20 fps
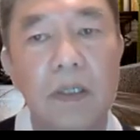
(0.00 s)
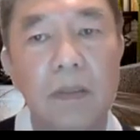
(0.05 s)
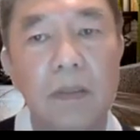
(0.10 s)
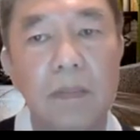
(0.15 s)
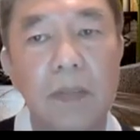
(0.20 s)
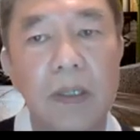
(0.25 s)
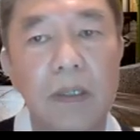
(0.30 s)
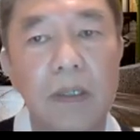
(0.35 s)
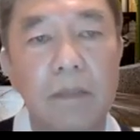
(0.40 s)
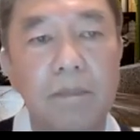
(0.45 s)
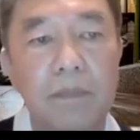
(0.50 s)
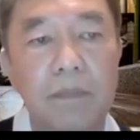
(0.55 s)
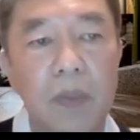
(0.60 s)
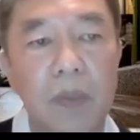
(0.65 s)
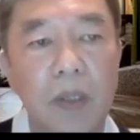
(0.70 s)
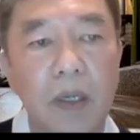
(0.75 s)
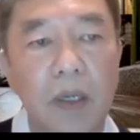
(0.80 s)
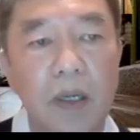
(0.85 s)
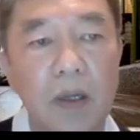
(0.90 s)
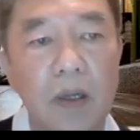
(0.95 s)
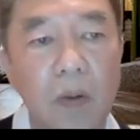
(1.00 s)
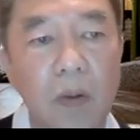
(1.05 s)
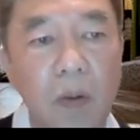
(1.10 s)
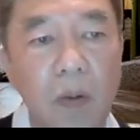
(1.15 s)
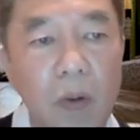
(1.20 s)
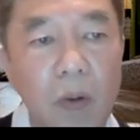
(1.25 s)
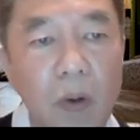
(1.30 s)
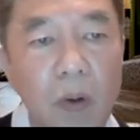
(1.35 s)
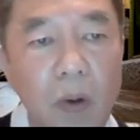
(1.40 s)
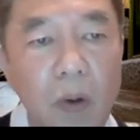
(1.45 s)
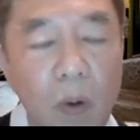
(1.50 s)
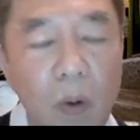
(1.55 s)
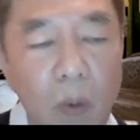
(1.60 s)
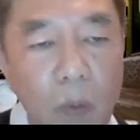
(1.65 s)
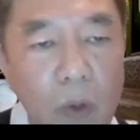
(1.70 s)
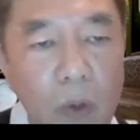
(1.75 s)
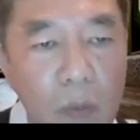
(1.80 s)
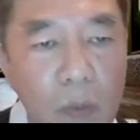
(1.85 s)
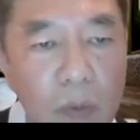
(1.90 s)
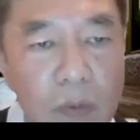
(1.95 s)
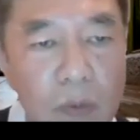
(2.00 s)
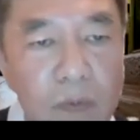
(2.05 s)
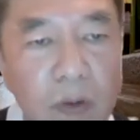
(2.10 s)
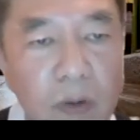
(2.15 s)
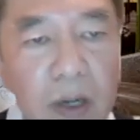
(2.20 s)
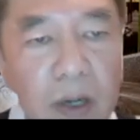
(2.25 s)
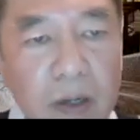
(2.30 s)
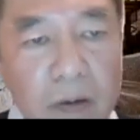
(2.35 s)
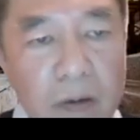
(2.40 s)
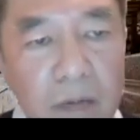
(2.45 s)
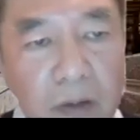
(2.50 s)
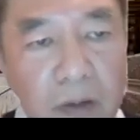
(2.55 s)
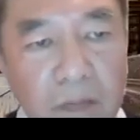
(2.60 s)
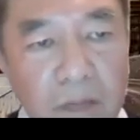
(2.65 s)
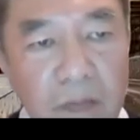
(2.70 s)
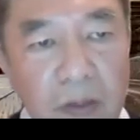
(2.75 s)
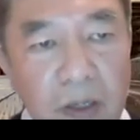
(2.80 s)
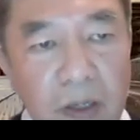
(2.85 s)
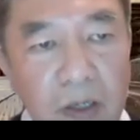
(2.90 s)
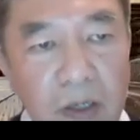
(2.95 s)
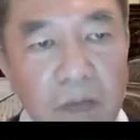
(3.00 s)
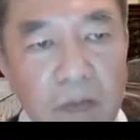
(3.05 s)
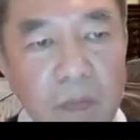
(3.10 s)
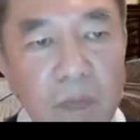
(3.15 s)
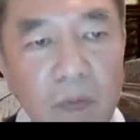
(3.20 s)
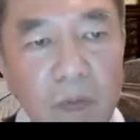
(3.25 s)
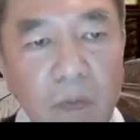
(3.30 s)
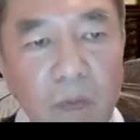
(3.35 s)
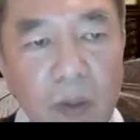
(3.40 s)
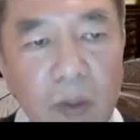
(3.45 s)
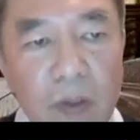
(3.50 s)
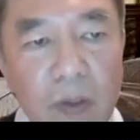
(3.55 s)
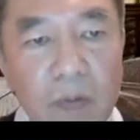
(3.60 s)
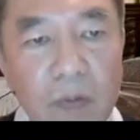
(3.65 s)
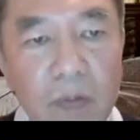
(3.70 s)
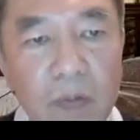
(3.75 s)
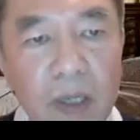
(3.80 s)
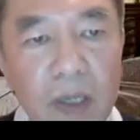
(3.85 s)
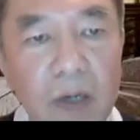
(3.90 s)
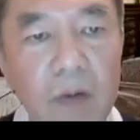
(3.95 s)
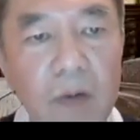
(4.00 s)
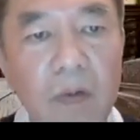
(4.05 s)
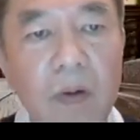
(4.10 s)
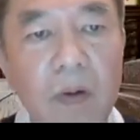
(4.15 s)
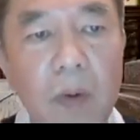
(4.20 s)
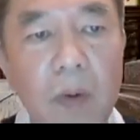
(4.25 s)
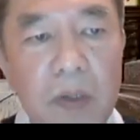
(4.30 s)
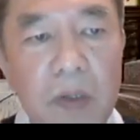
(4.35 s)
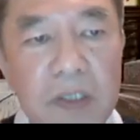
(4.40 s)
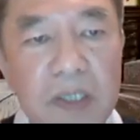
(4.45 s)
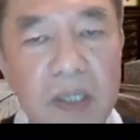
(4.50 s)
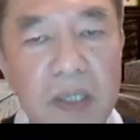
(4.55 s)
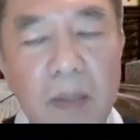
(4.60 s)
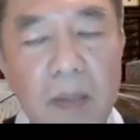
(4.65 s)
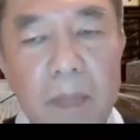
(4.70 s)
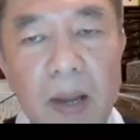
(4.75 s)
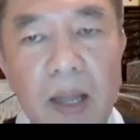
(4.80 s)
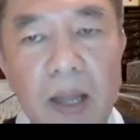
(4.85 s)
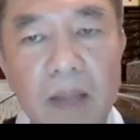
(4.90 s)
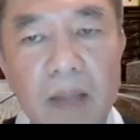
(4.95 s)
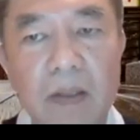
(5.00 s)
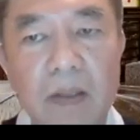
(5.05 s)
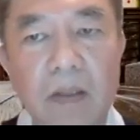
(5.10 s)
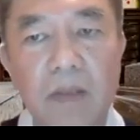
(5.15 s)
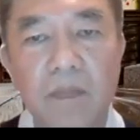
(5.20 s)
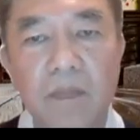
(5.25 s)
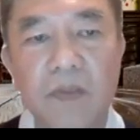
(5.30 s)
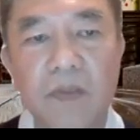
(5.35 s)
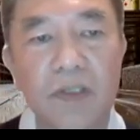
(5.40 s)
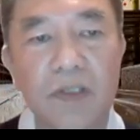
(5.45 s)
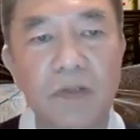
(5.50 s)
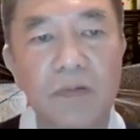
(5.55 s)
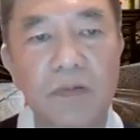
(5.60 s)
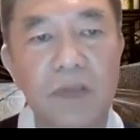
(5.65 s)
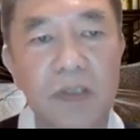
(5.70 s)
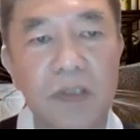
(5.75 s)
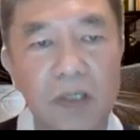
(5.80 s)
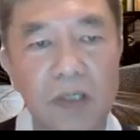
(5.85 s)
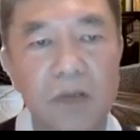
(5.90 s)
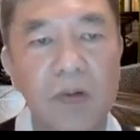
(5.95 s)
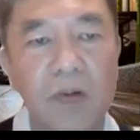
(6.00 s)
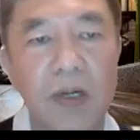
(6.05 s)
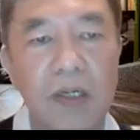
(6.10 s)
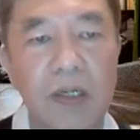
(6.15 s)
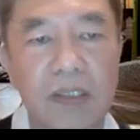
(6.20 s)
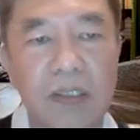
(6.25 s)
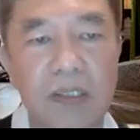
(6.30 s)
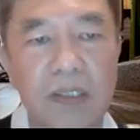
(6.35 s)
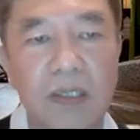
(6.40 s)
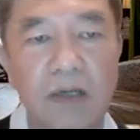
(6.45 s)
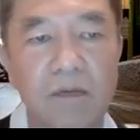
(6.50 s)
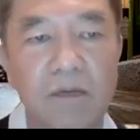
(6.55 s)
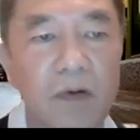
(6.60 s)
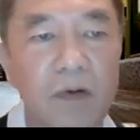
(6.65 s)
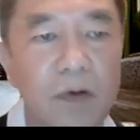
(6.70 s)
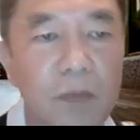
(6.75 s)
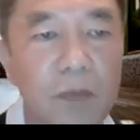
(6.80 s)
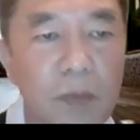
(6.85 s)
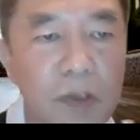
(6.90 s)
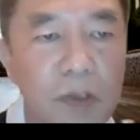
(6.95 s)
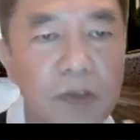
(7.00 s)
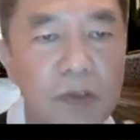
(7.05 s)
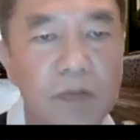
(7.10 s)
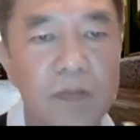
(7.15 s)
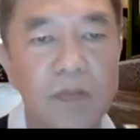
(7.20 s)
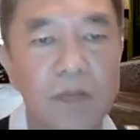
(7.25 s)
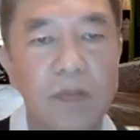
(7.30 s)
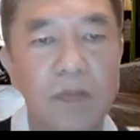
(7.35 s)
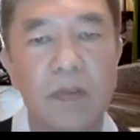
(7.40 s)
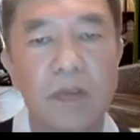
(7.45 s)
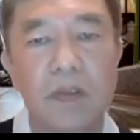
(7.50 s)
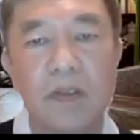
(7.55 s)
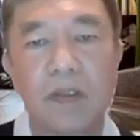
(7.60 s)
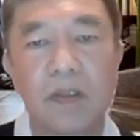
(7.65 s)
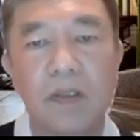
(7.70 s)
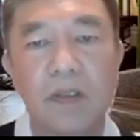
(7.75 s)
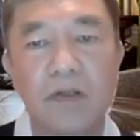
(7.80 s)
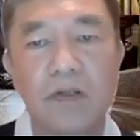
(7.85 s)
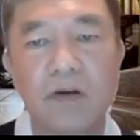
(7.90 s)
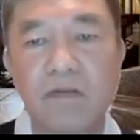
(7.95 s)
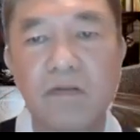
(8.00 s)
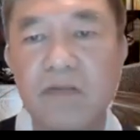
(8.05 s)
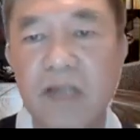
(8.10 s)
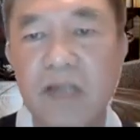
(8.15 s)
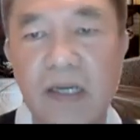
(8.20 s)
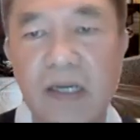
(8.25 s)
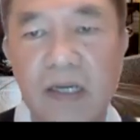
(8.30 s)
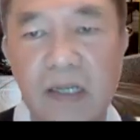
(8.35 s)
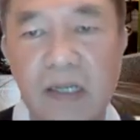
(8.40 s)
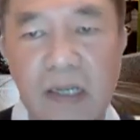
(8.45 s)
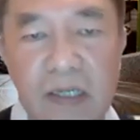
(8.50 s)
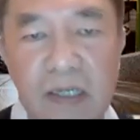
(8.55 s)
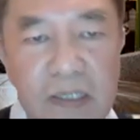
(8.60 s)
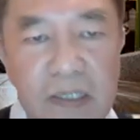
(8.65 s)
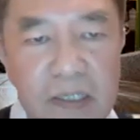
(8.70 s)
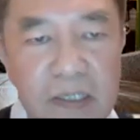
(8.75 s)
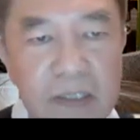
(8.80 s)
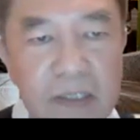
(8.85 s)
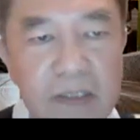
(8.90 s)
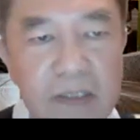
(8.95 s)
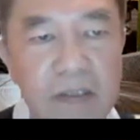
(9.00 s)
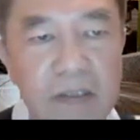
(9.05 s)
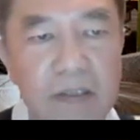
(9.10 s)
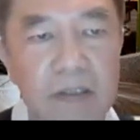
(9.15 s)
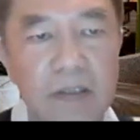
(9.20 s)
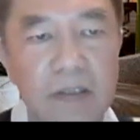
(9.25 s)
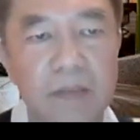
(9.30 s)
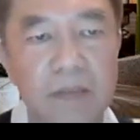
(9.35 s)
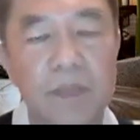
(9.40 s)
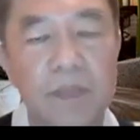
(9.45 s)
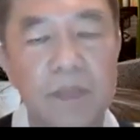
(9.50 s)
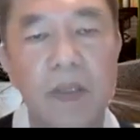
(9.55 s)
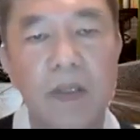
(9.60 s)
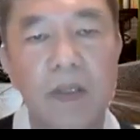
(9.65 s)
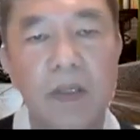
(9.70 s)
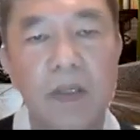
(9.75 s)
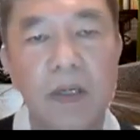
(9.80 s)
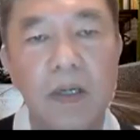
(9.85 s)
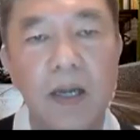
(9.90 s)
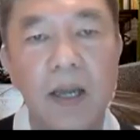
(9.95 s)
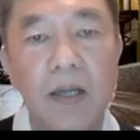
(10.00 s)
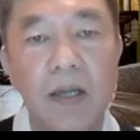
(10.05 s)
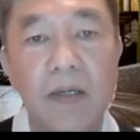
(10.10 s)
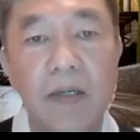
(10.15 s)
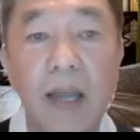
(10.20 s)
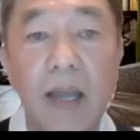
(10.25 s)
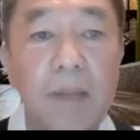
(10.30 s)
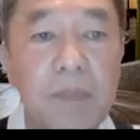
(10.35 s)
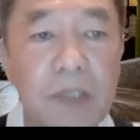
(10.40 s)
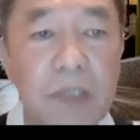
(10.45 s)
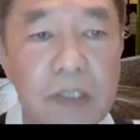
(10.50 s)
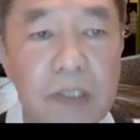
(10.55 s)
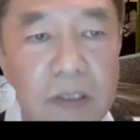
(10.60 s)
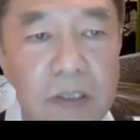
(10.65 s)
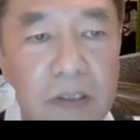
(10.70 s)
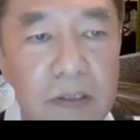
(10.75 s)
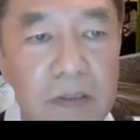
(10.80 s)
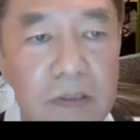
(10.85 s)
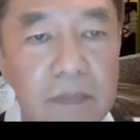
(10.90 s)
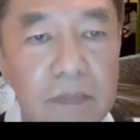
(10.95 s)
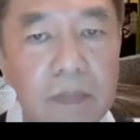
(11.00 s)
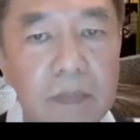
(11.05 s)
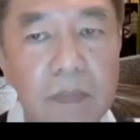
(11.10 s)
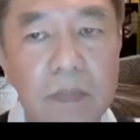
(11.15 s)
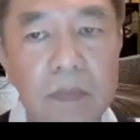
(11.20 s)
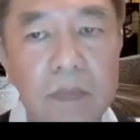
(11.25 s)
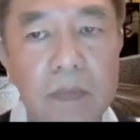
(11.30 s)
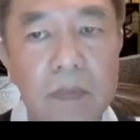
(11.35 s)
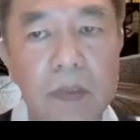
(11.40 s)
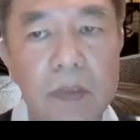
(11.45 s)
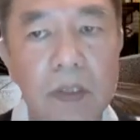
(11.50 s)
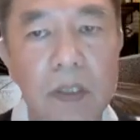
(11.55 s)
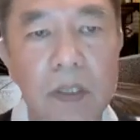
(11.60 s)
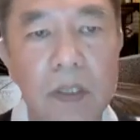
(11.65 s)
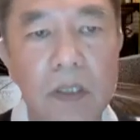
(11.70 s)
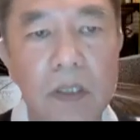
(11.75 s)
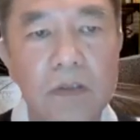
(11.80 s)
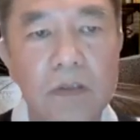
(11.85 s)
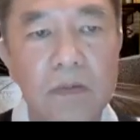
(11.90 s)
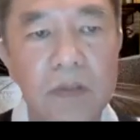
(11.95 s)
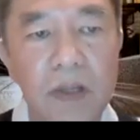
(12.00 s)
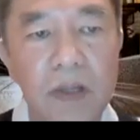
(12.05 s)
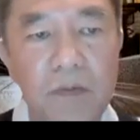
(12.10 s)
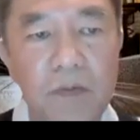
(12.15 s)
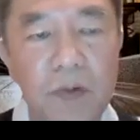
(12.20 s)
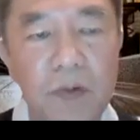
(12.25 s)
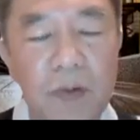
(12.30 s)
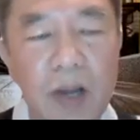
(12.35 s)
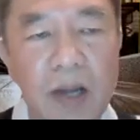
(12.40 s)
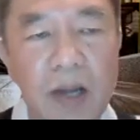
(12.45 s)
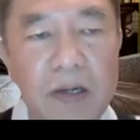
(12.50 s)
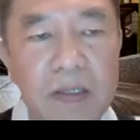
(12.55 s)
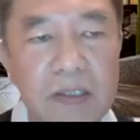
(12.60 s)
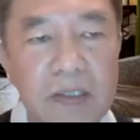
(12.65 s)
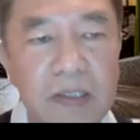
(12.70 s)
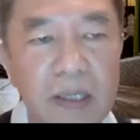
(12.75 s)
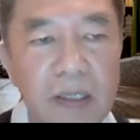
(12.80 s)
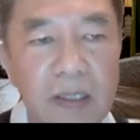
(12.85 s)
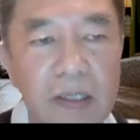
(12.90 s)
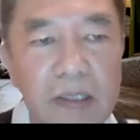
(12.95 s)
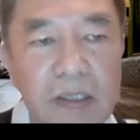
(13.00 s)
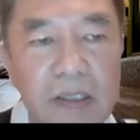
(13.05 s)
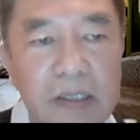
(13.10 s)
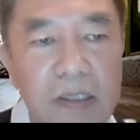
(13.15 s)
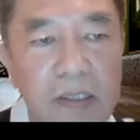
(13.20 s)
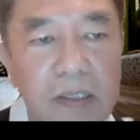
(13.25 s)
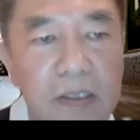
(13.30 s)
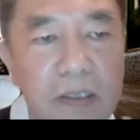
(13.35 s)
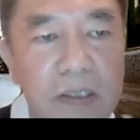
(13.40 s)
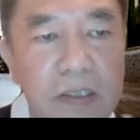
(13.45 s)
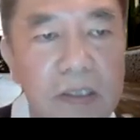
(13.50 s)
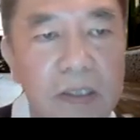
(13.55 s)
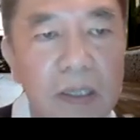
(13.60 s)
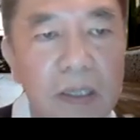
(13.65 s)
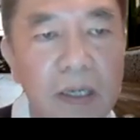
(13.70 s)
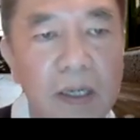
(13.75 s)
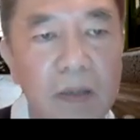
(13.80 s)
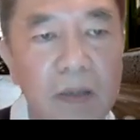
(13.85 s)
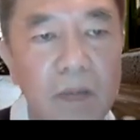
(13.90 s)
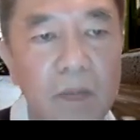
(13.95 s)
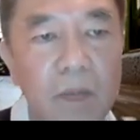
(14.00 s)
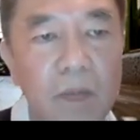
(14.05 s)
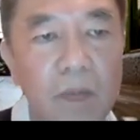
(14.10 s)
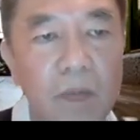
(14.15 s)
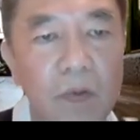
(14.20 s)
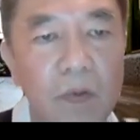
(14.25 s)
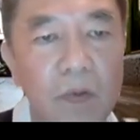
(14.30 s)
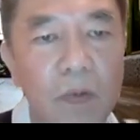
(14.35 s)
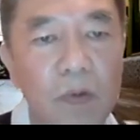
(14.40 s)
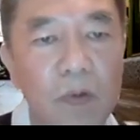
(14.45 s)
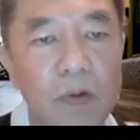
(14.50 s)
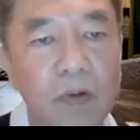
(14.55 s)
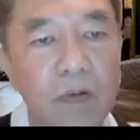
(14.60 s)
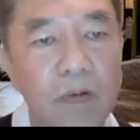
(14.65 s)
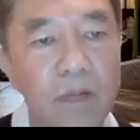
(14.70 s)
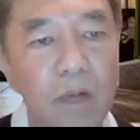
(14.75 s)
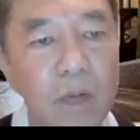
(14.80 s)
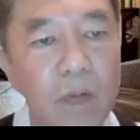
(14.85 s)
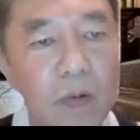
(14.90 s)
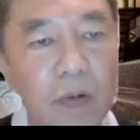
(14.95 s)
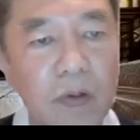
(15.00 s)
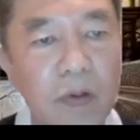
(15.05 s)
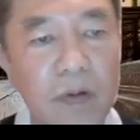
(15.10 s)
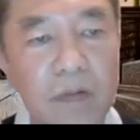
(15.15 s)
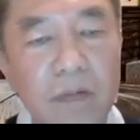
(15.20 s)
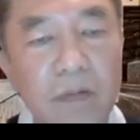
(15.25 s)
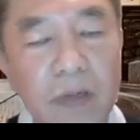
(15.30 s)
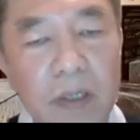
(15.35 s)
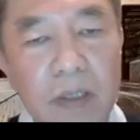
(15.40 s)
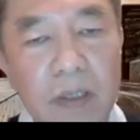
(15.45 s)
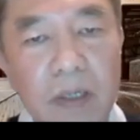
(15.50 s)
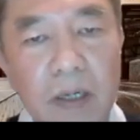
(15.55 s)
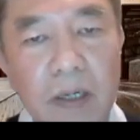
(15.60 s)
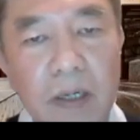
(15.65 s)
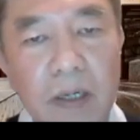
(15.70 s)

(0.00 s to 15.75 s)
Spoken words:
but even at a great vehicle, for one to take on the Bodhisattva path, we still need to understand the Four Noble Truths, the 12 cyclic existence, and emptiness. So therefore, understanding this to go on the great